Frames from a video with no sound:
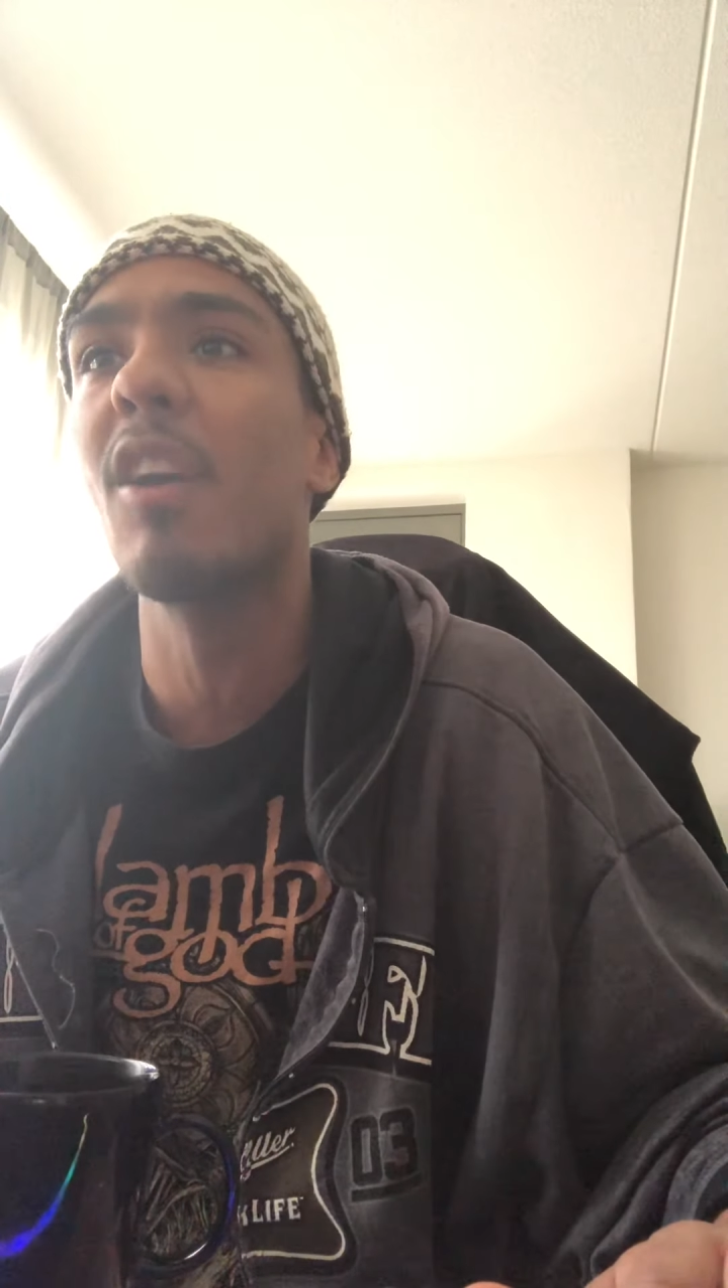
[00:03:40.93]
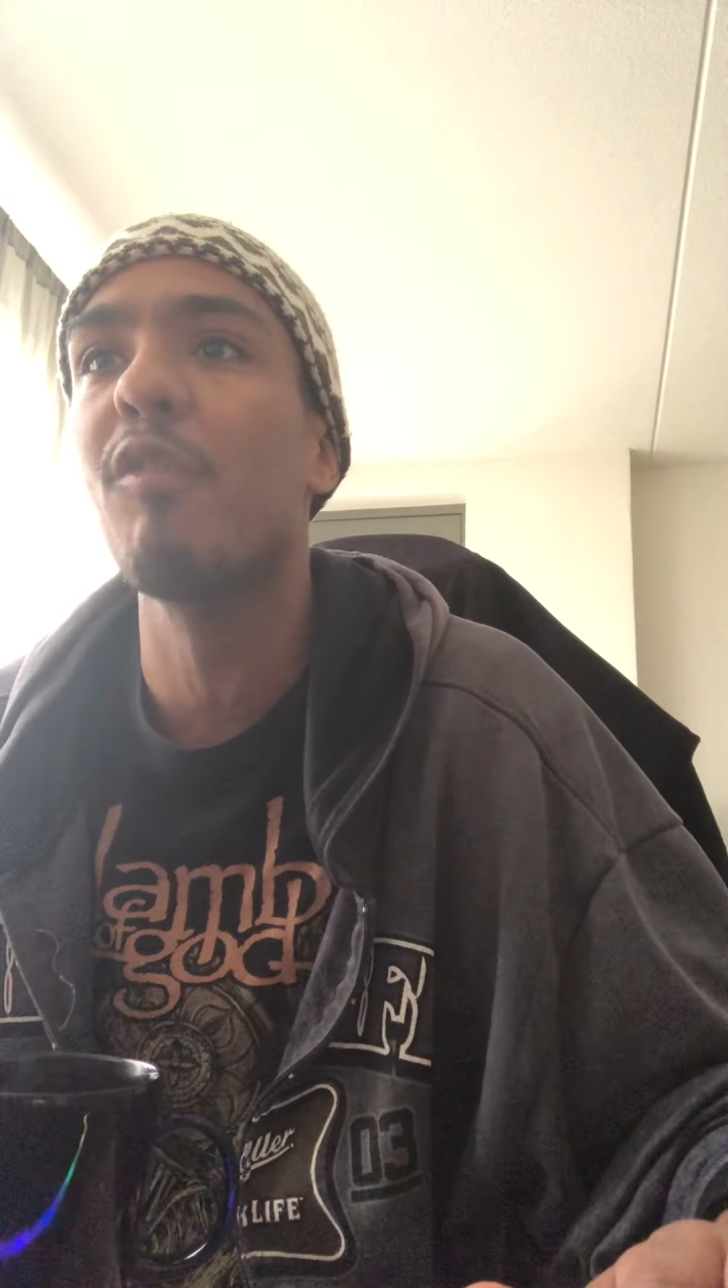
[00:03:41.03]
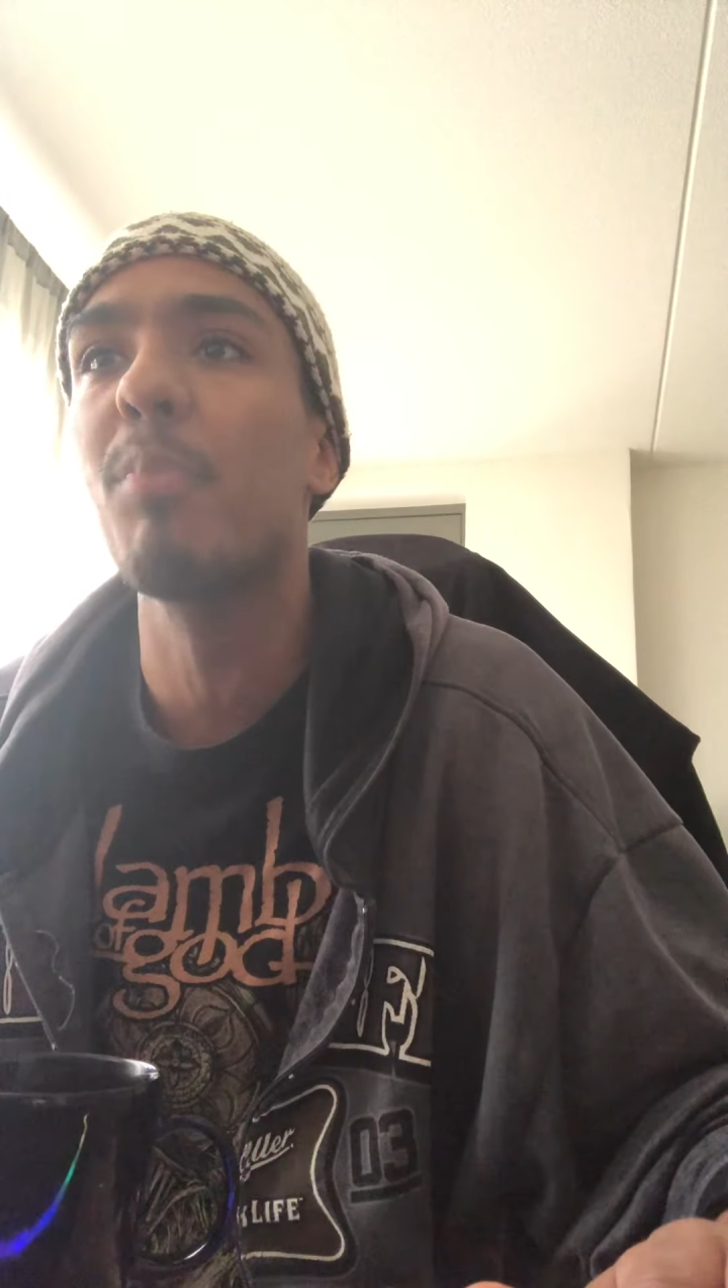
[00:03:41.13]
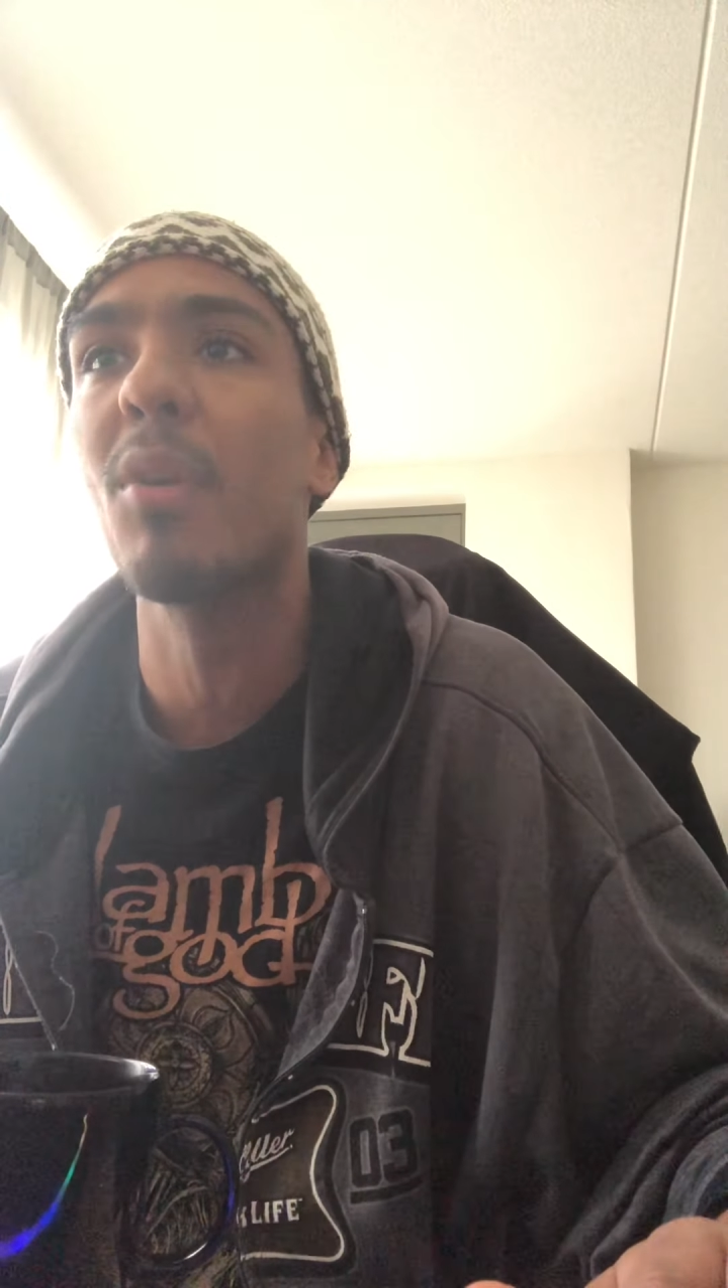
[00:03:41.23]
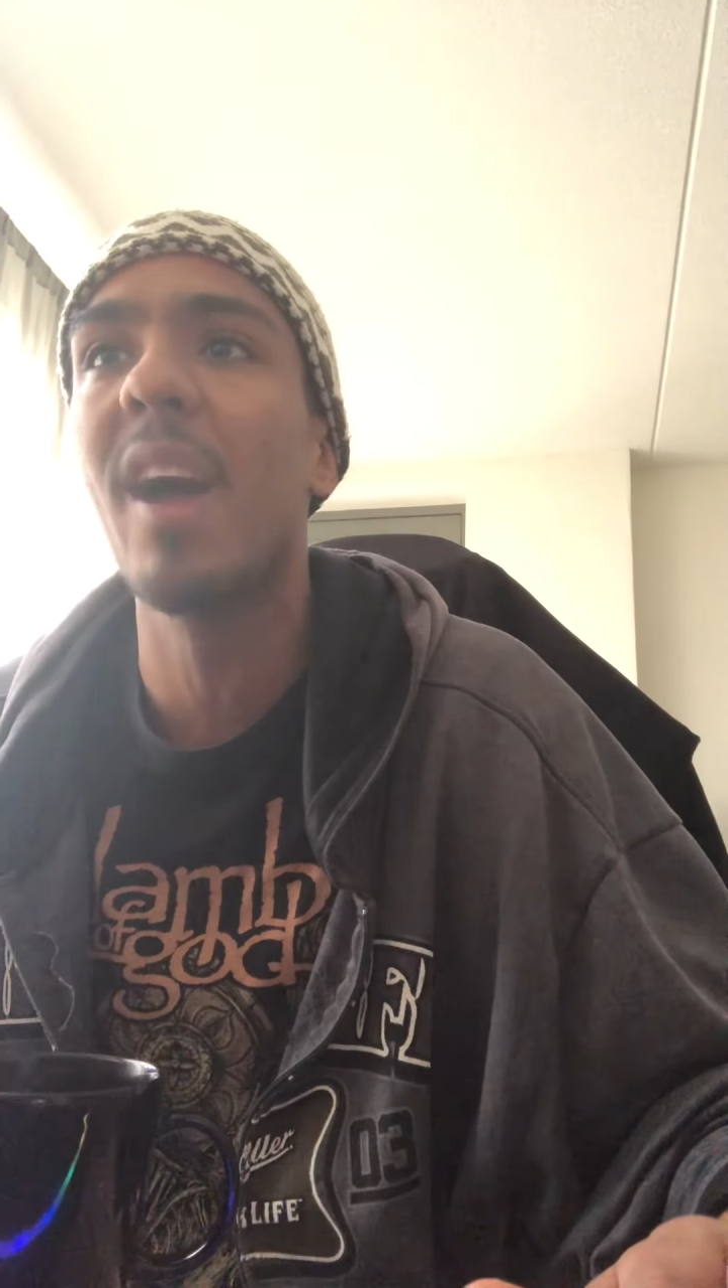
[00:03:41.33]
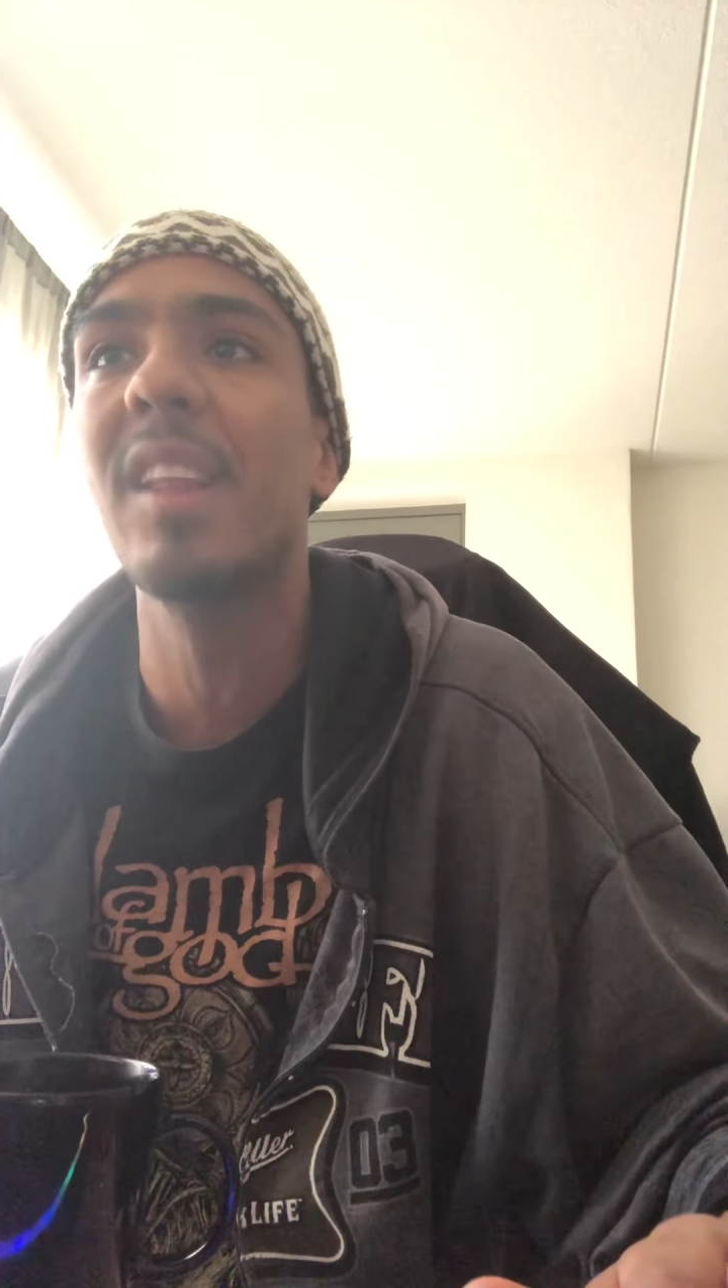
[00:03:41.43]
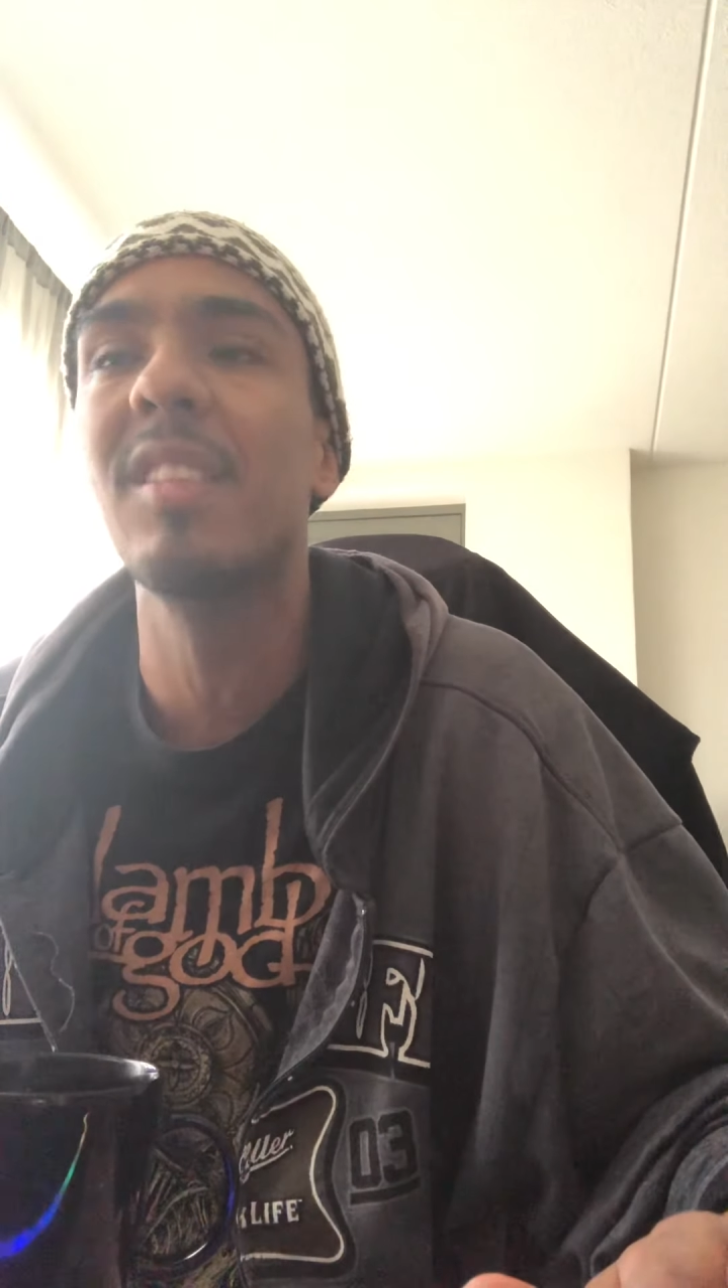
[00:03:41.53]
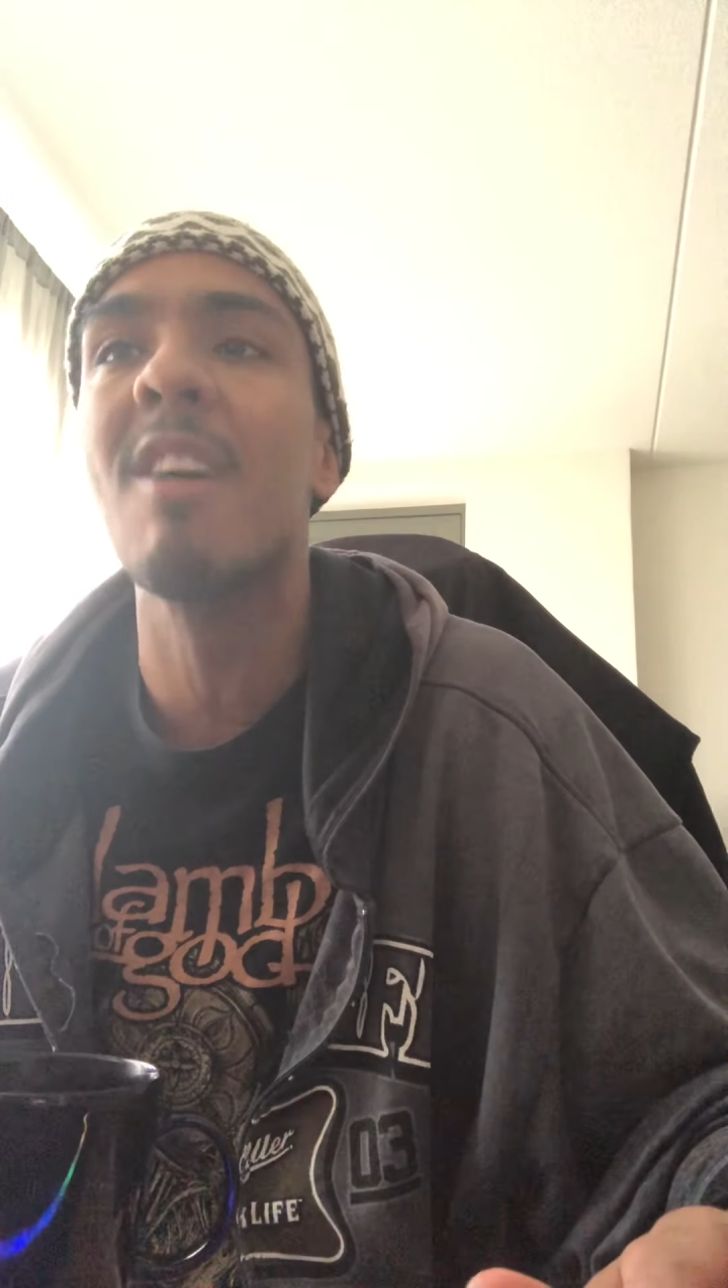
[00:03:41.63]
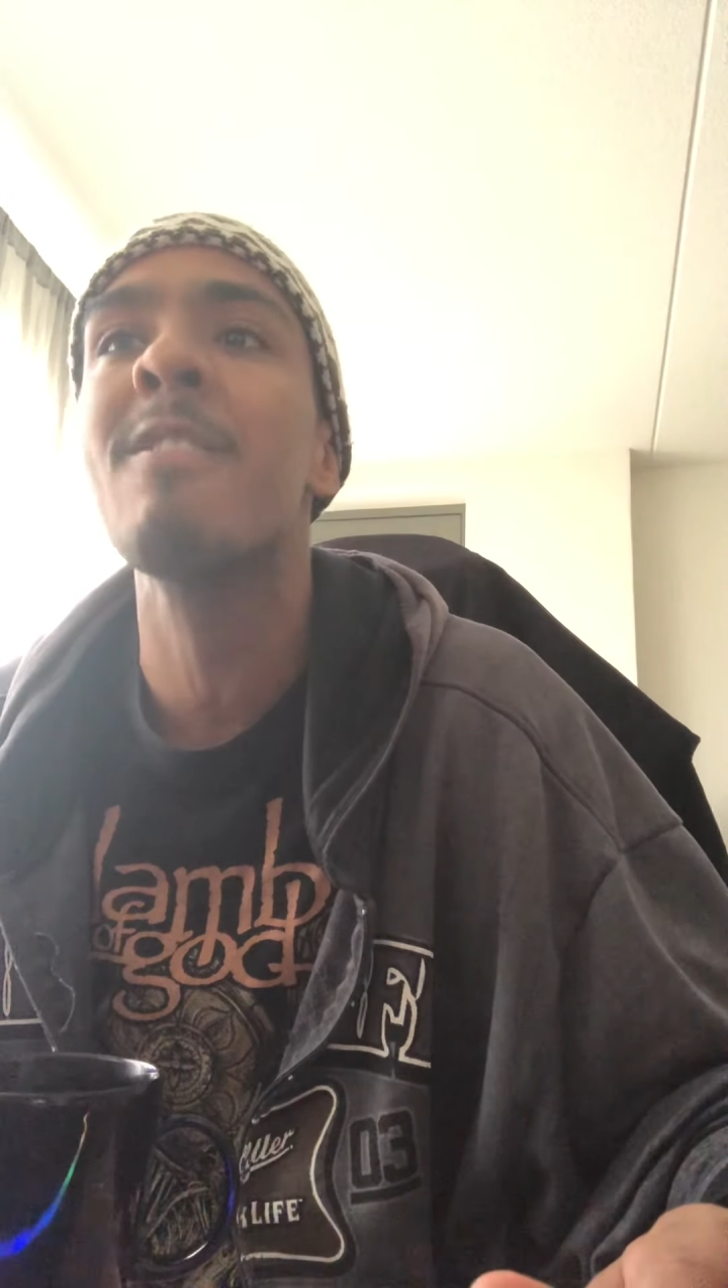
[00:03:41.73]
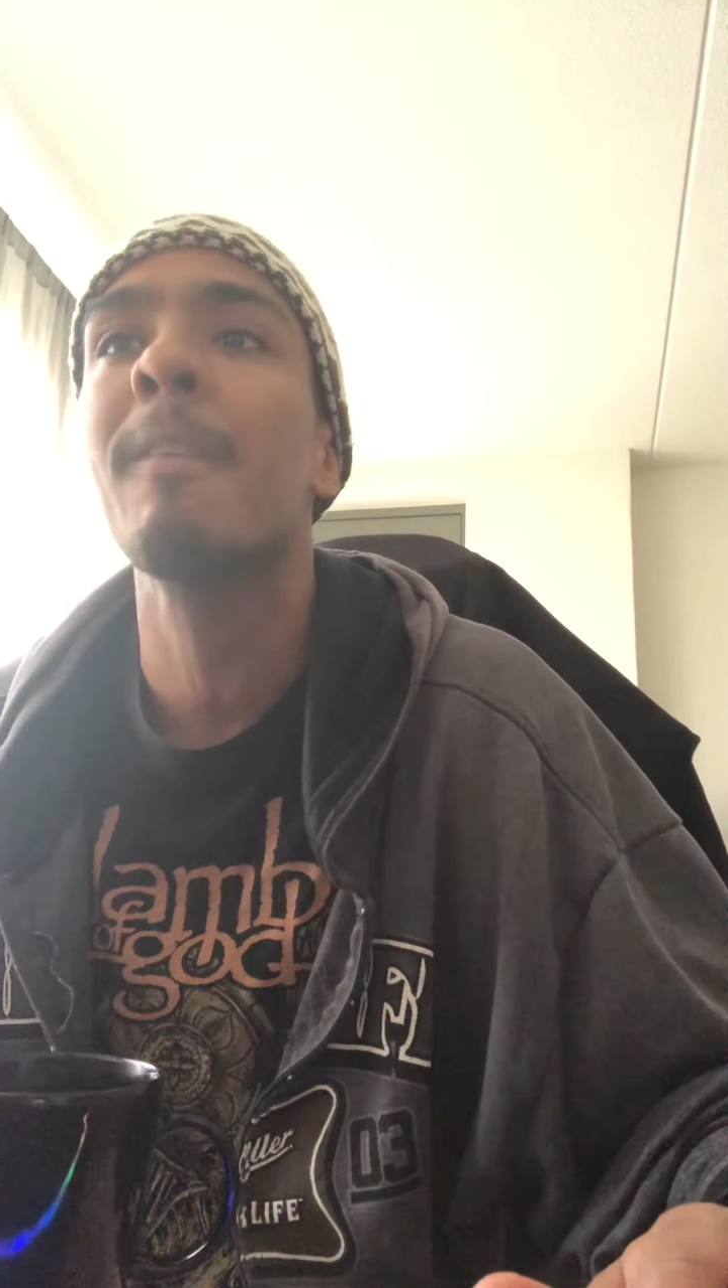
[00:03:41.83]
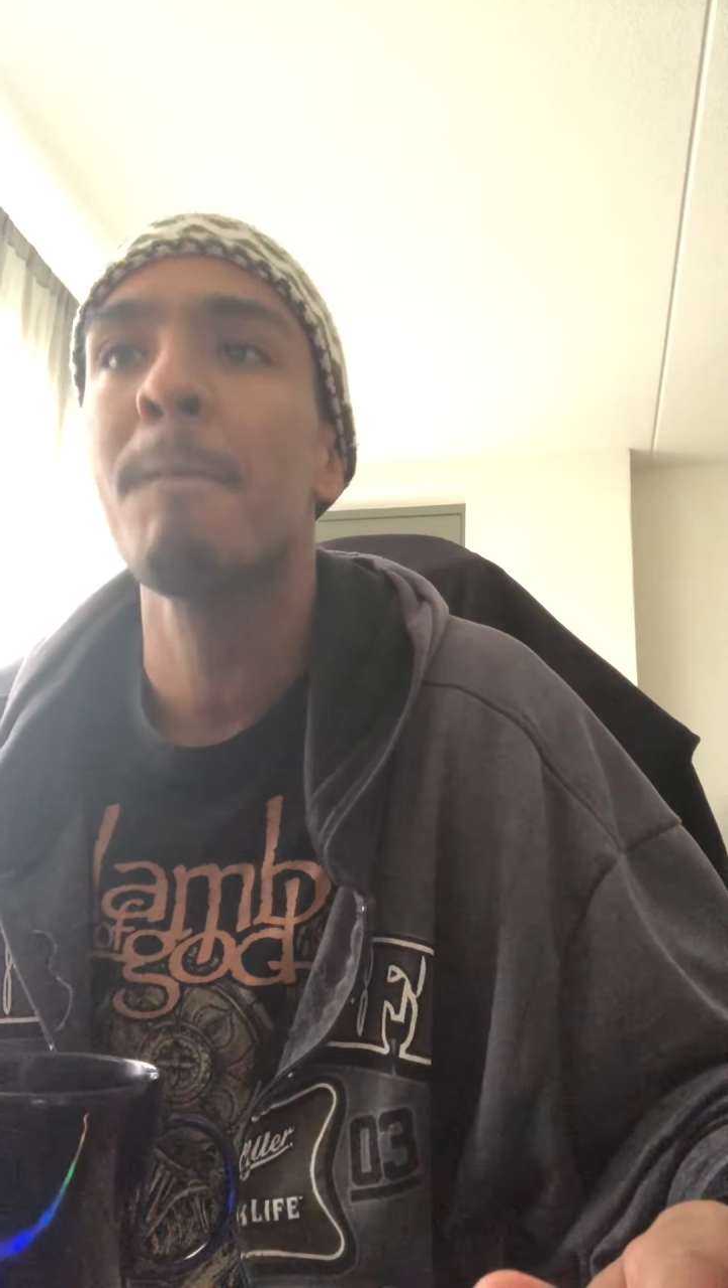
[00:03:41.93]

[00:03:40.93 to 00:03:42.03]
of politeness